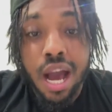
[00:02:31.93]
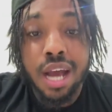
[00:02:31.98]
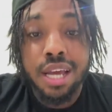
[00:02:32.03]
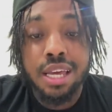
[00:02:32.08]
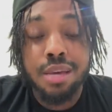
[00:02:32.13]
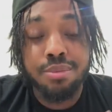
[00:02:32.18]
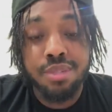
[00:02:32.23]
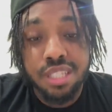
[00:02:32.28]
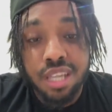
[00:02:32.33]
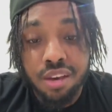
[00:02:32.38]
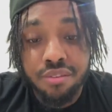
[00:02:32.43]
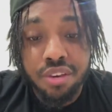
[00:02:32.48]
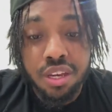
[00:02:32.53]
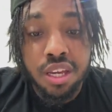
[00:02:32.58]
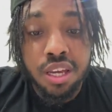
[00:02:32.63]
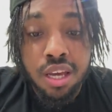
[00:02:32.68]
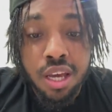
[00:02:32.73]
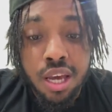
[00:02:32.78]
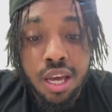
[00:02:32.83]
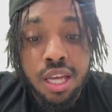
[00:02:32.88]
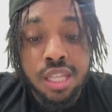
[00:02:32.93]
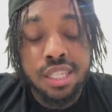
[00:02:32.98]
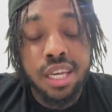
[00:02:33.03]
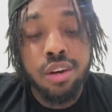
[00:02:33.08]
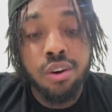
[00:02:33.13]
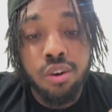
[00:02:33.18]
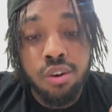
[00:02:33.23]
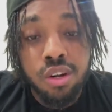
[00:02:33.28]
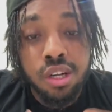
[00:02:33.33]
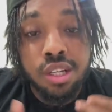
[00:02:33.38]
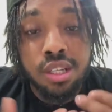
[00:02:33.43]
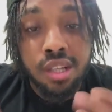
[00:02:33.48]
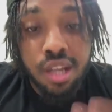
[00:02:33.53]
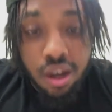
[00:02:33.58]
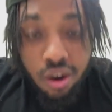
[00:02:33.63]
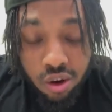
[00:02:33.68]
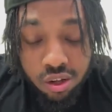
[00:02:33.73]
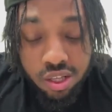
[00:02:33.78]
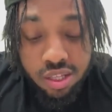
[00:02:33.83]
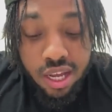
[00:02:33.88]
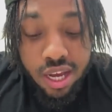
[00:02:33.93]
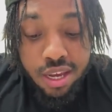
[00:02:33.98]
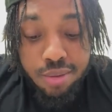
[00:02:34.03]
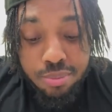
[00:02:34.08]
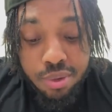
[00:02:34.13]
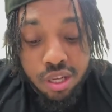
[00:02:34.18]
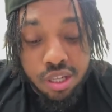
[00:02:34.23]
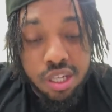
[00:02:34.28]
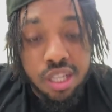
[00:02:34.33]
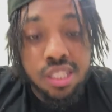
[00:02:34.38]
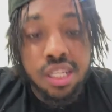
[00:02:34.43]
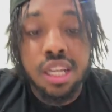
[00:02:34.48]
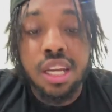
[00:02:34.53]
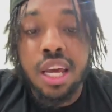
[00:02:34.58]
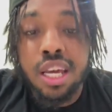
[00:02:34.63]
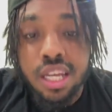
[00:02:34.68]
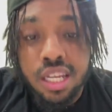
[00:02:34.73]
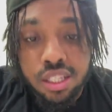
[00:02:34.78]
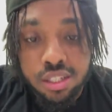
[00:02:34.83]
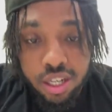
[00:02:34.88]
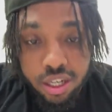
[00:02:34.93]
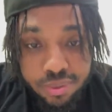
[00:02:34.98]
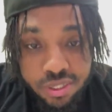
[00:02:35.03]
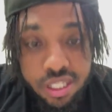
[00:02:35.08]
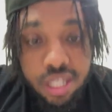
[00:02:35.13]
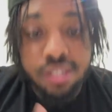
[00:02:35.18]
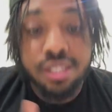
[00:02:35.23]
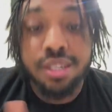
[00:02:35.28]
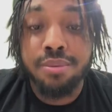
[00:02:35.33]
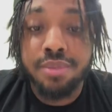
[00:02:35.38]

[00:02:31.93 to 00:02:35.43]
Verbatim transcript: I keep 70, take on all the liabilities, and they get 30%.